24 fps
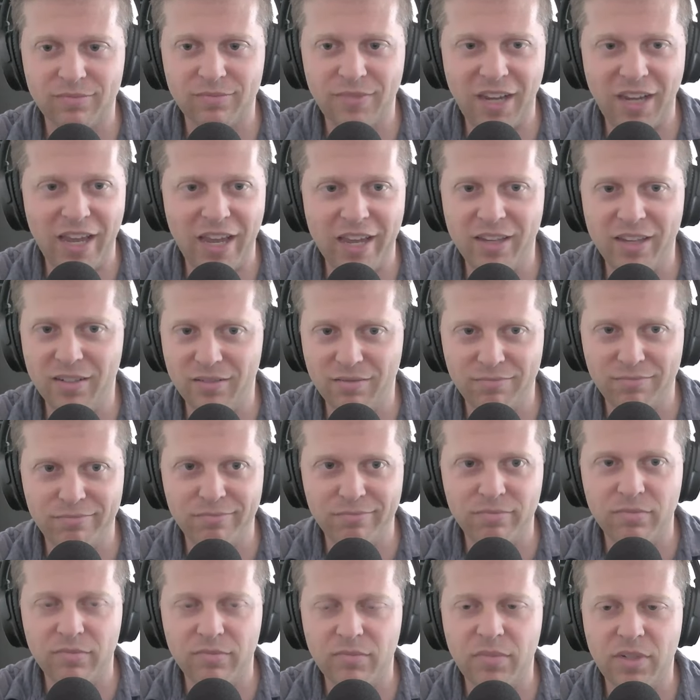And
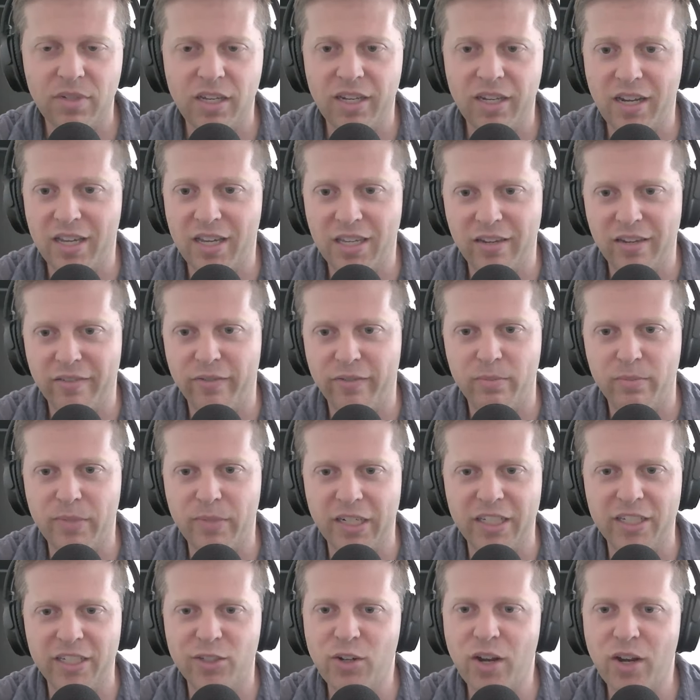I give them
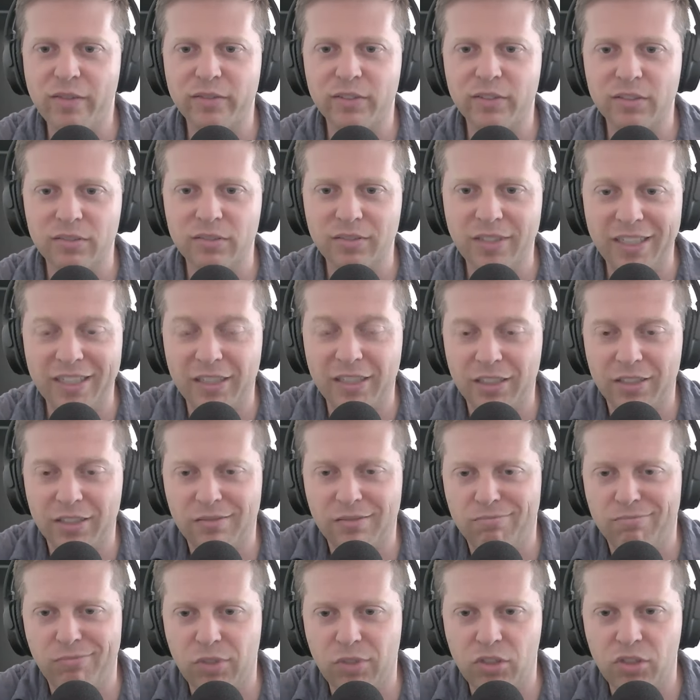money to travel. Like
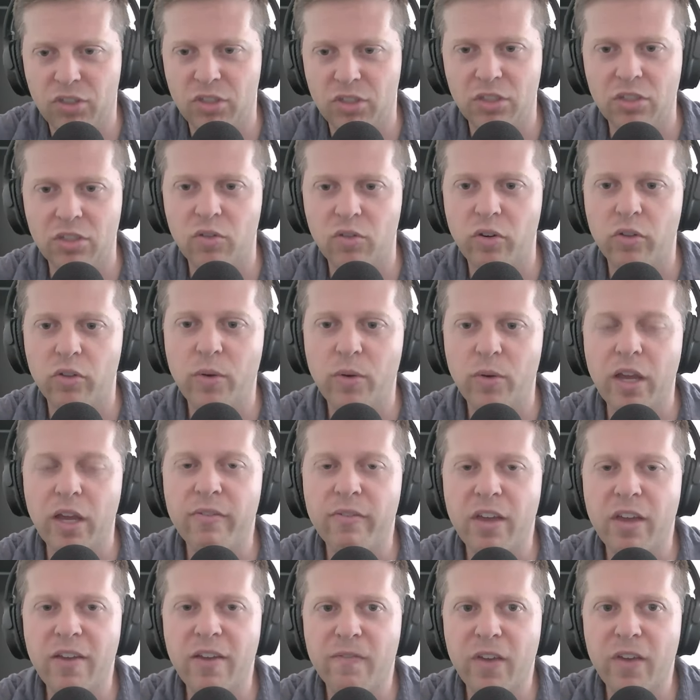there's just no other way.
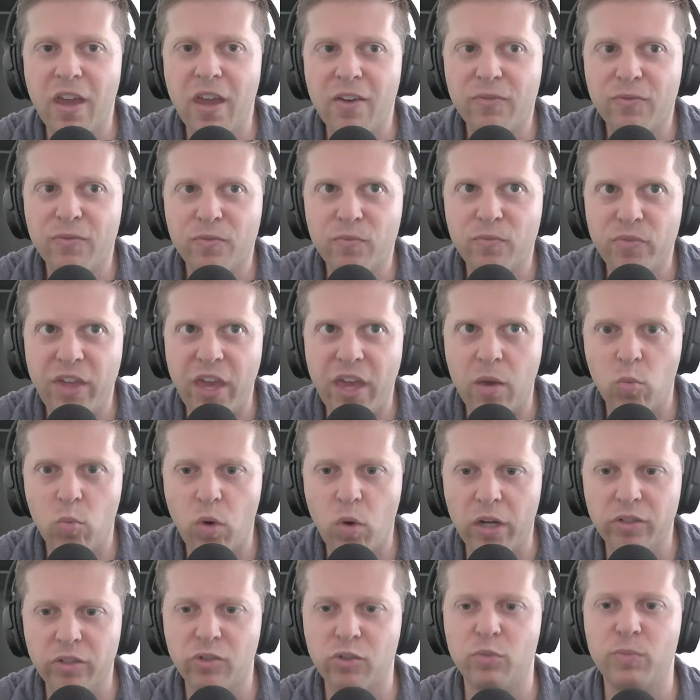If they
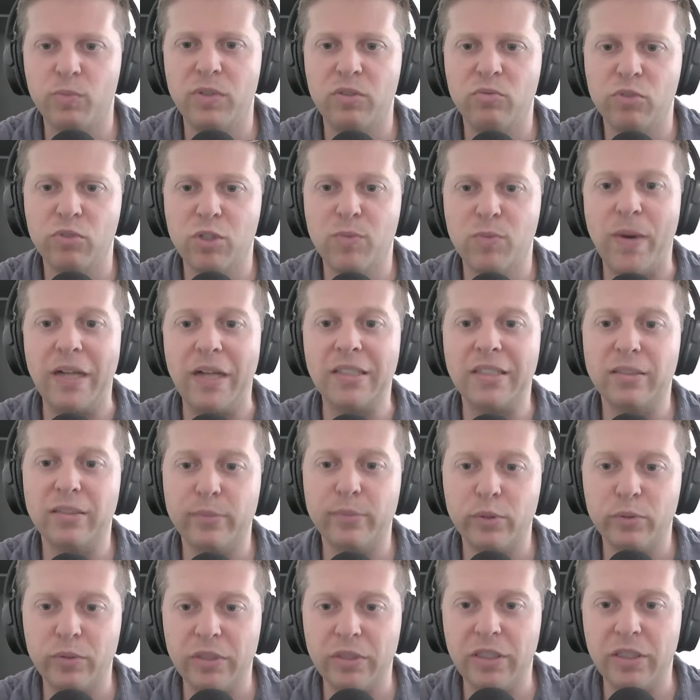want to be
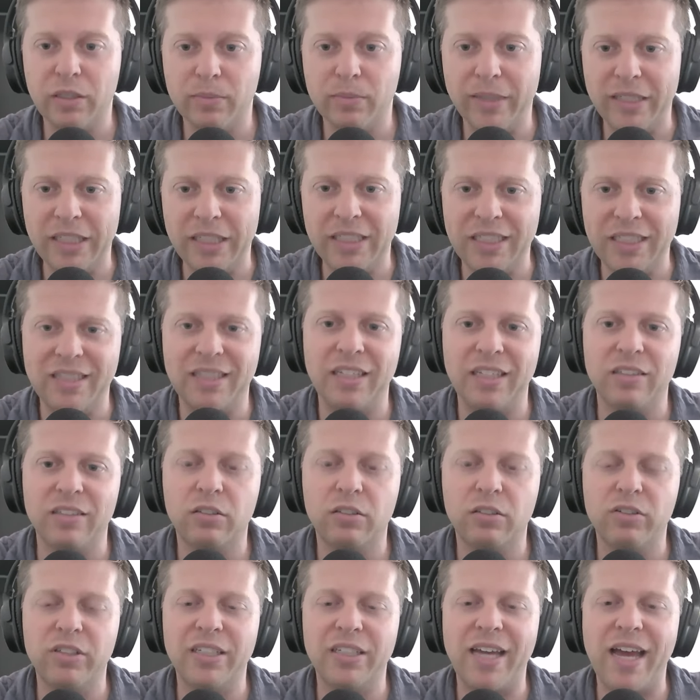responsible with the money that they're
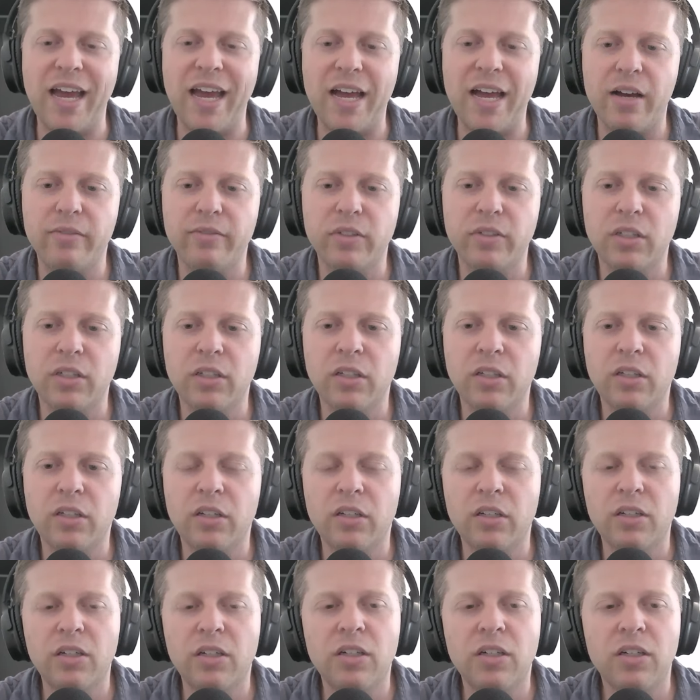going to have
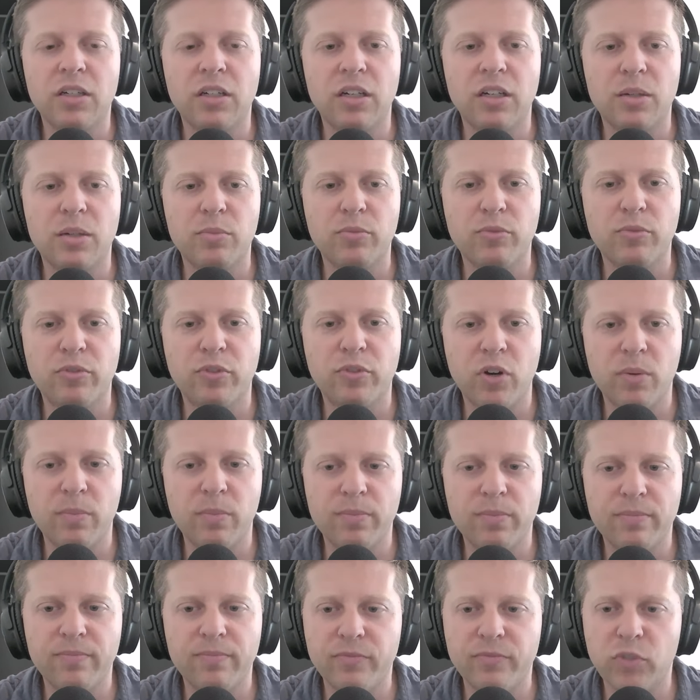
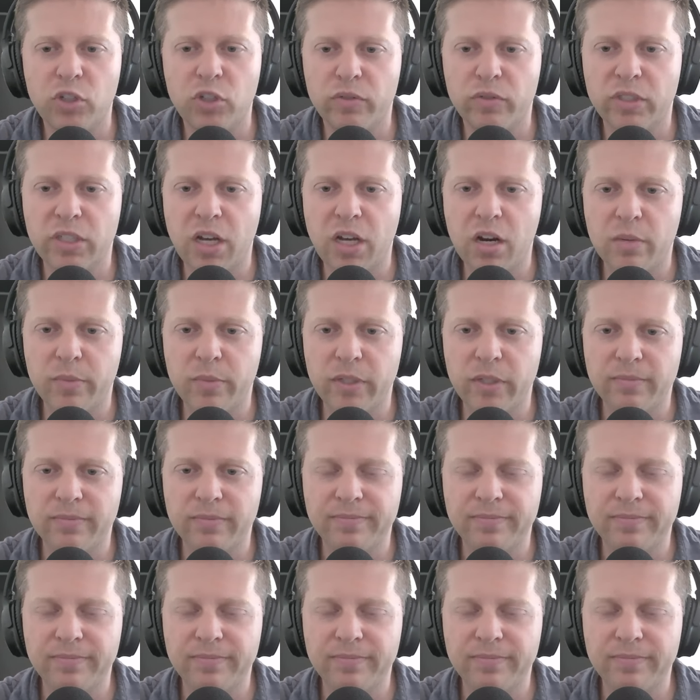from, you know, retirement,